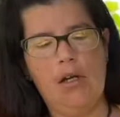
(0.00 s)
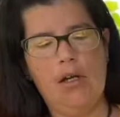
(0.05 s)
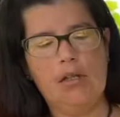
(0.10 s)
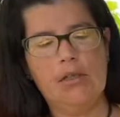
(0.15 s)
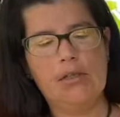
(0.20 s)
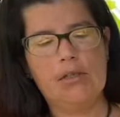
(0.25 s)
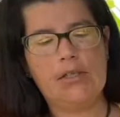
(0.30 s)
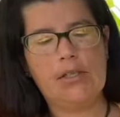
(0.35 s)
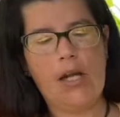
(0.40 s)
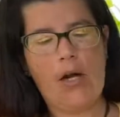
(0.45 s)

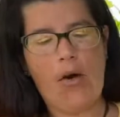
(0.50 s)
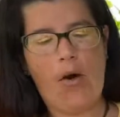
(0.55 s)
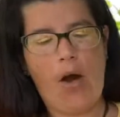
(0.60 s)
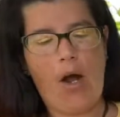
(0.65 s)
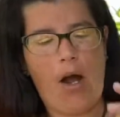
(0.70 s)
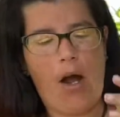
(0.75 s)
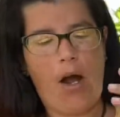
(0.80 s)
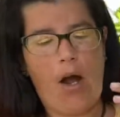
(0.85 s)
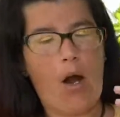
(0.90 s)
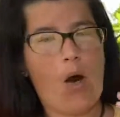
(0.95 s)
So
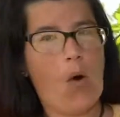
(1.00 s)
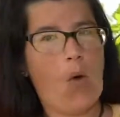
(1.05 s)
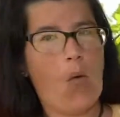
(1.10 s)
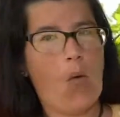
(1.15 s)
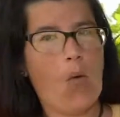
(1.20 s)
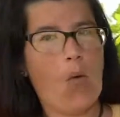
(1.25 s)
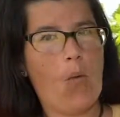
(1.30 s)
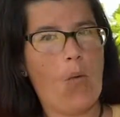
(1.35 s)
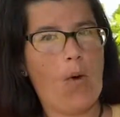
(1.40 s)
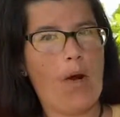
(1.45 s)

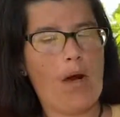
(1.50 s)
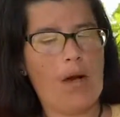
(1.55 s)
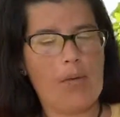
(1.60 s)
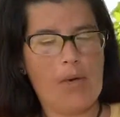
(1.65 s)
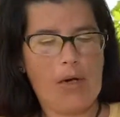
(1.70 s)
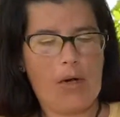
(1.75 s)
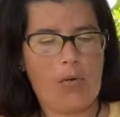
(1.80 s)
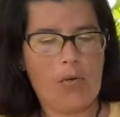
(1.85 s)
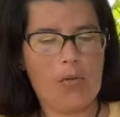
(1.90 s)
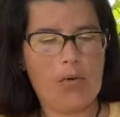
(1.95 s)
why I'm
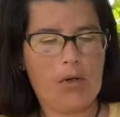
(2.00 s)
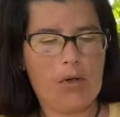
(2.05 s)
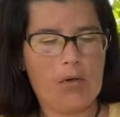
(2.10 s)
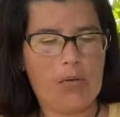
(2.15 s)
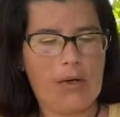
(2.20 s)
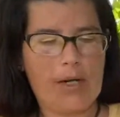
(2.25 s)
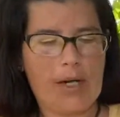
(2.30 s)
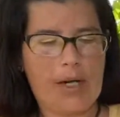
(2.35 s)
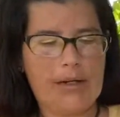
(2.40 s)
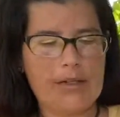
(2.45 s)
here real
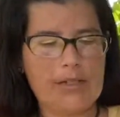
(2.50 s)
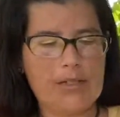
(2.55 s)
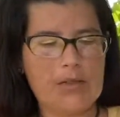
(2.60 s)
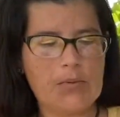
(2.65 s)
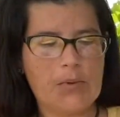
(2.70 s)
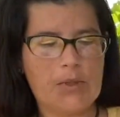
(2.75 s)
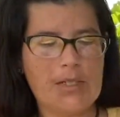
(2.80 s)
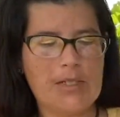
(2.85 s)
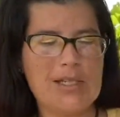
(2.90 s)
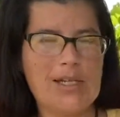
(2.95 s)
quick, I just
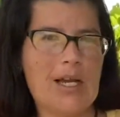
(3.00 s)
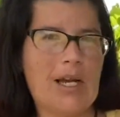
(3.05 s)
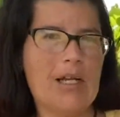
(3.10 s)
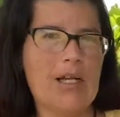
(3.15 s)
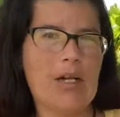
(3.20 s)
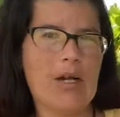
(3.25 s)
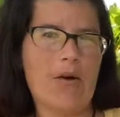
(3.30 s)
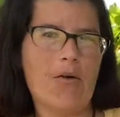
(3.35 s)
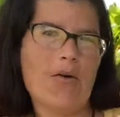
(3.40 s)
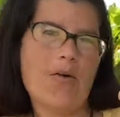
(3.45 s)
wanted to kind
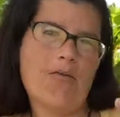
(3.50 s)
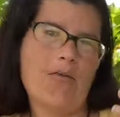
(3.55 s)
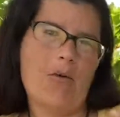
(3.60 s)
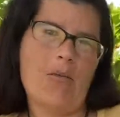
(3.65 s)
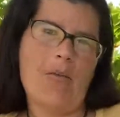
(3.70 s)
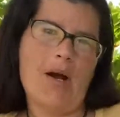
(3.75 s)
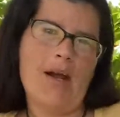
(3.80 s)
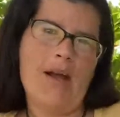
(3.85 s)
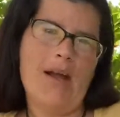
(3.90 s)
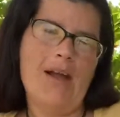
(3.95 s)
of go over
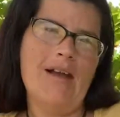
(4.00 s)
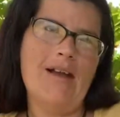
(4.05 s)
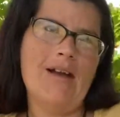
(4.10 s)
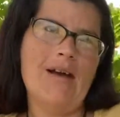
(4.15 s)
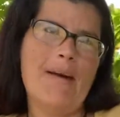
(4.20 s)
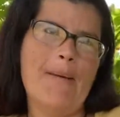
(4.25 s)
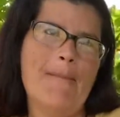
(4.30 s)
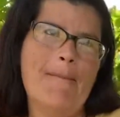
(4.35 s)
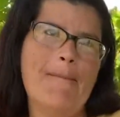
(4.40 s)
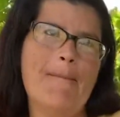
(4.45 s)
my
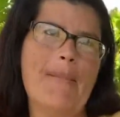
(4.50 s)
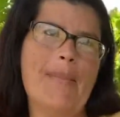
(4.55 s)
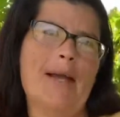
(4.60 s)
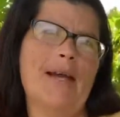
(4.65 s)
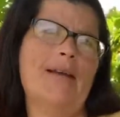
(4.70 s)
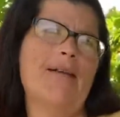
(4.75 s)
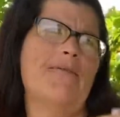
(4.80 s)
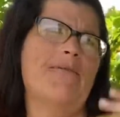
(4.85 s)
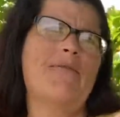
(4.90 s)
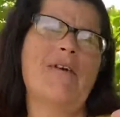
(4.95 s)

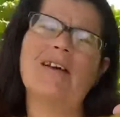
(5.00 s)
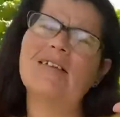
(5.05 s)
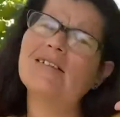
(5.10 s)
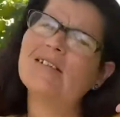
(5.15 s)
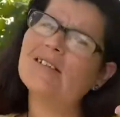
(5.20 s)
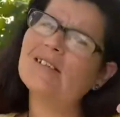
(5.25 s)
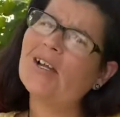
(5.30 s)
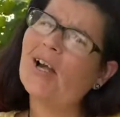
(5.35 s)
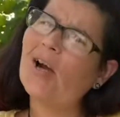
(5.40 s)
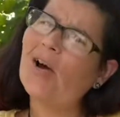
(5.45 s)

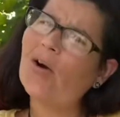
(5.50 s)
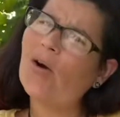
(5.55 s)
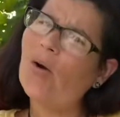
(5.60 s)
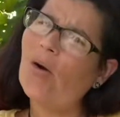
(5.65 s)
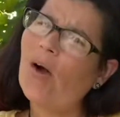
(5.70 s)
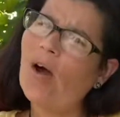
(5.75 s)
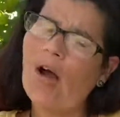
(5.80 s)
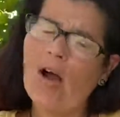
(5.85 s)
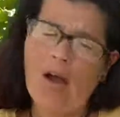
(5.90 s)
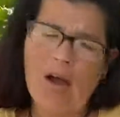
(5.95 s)

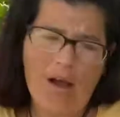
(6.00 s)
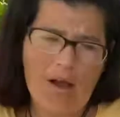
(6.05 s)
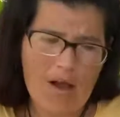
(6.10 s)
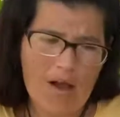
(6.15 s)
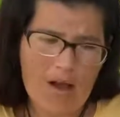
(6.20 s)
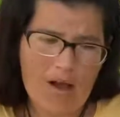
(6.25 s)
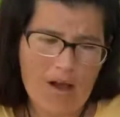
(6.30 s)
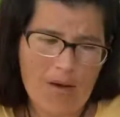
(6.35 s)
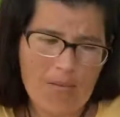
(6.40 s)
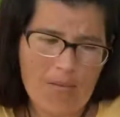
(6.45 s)
manifesto
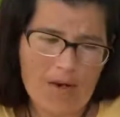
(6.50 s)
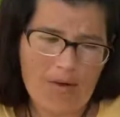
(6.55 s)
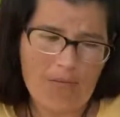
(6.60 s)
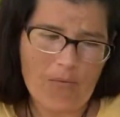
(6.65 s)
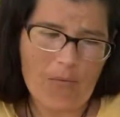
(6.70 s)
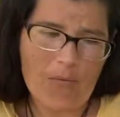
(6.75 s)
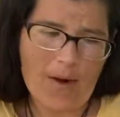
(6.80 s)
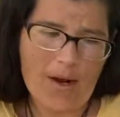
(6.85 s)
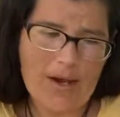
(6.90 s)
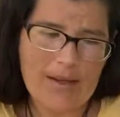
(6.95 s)
of
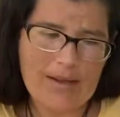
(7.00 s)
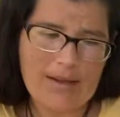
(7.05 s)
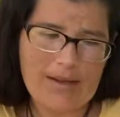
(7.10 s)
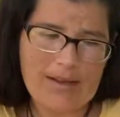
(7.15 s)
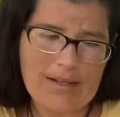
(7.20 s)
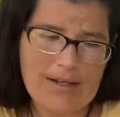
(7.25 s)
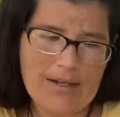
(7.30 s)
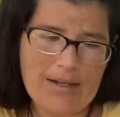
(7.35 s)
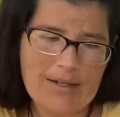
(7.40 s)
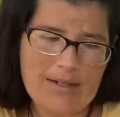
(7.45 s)
what
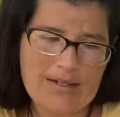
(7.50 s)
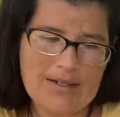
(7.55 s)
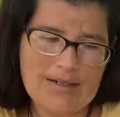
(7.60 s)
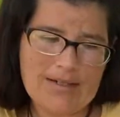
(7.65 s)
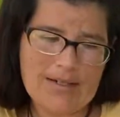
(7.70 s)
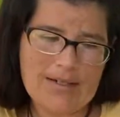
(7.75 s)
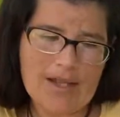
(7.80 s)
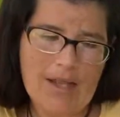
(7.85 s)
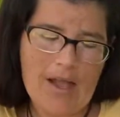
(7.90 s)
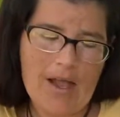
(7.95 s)

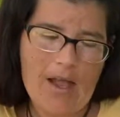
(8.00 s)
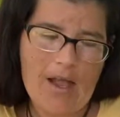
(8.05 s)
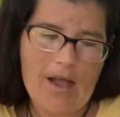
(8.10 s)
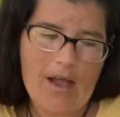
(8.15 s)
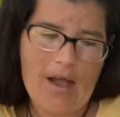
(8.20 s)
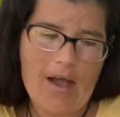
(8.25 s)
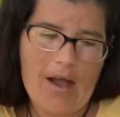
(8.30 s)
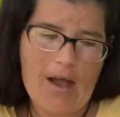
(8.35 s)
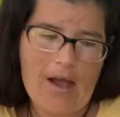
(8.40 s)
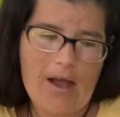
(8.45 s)
this
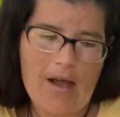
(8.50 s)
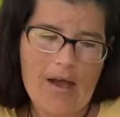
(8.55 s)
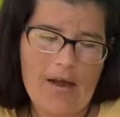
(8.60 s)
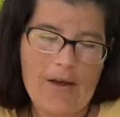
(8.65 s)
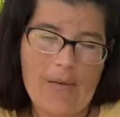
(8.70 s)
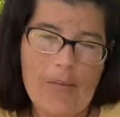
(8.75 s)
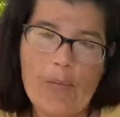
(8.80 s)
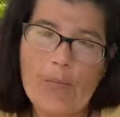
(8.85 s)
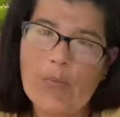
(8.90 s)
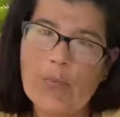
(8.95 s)

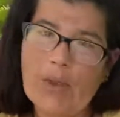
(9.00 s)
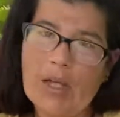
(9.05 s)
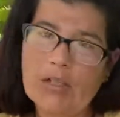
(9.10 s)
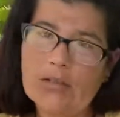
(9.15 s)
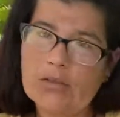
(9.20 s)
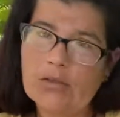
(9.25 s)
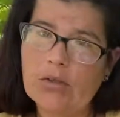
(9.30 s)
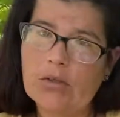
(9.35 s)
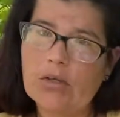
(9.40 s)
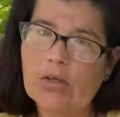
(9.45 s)

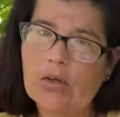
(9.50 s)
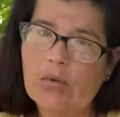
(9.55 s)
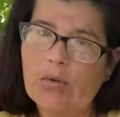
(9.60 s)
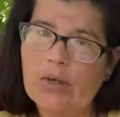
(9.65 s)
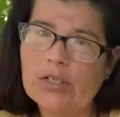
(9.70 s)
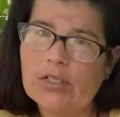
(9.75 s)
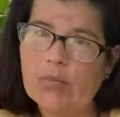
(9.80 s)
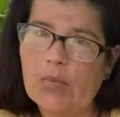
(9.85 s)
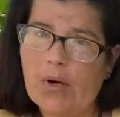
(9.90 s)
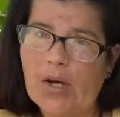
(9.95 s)
historical
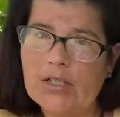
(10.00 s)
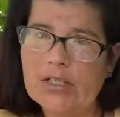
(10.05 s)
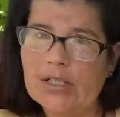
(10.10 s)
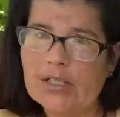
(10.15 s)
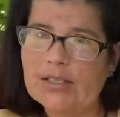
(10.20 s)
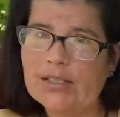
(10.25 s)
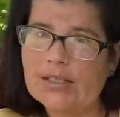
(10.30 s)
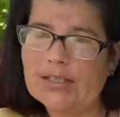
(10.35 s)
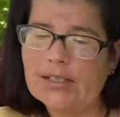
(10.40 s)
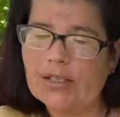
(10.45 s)
witch
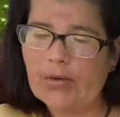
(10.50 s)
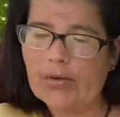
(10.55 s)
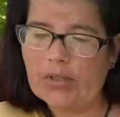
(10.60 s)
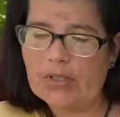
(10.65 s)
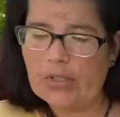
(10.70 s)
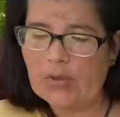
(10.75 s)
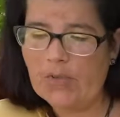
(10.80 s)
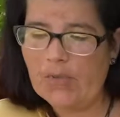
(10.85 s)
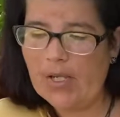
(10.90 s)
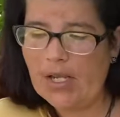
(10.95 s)
project is going
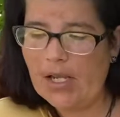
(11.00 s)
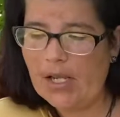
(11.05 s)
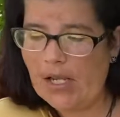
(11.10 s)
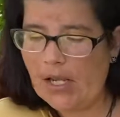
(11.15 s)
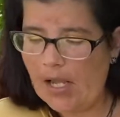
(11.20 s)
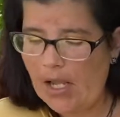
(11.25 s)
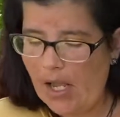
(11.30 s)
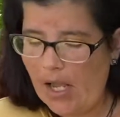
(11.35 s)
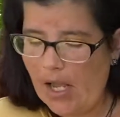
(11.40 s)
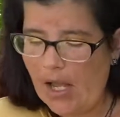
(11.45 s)
to
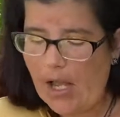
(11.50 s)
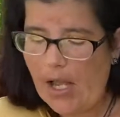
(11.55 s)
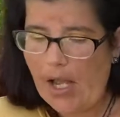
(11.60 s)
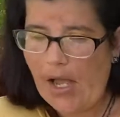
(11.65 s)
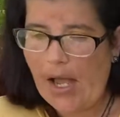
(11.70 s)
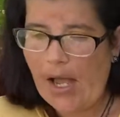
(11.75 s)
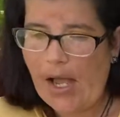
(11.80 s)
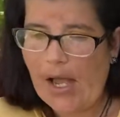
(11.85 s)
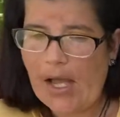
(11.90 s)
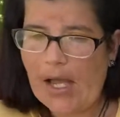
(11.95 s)
be,
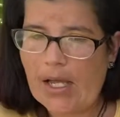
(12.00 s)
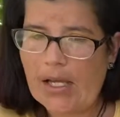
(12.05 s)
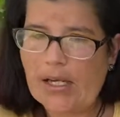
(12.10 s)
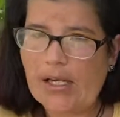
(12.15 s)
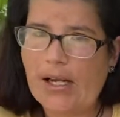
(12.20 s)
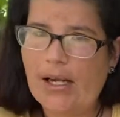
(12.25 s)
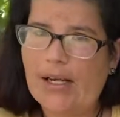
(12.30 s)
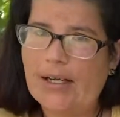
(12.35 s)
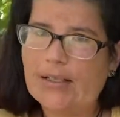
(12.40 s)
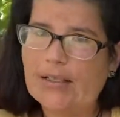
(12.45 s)
and
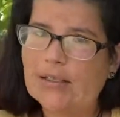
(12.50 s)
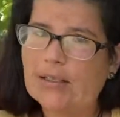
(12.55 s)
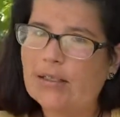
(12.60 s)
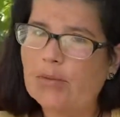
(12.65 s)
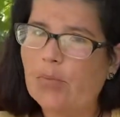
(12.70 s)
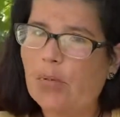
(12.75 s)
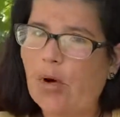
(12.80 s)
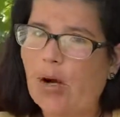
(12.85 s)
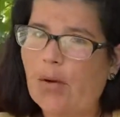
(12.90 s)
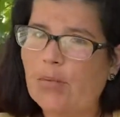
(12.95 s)
as
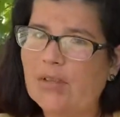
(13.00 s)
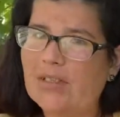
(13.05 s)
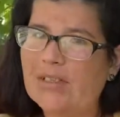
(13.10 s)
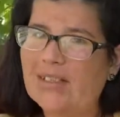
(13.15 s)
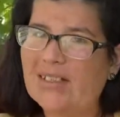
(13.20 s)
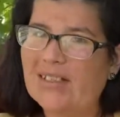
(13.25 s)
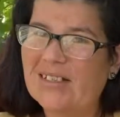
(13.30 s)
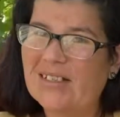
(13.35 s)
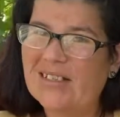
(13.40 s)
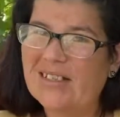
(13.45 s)

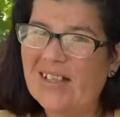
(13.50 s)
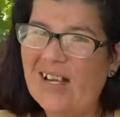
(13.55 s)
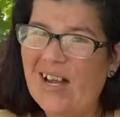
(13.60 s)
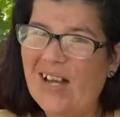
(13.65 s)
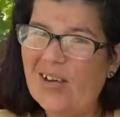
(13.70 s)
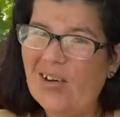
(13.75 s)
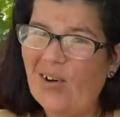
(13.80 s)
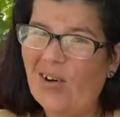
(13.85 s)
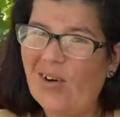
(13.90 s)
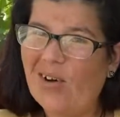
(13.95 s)
promised in the
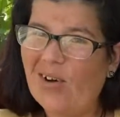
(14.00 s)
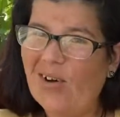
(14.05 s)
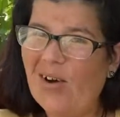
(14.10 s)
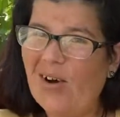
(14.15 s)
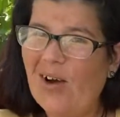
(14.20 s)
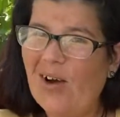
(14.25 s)
title,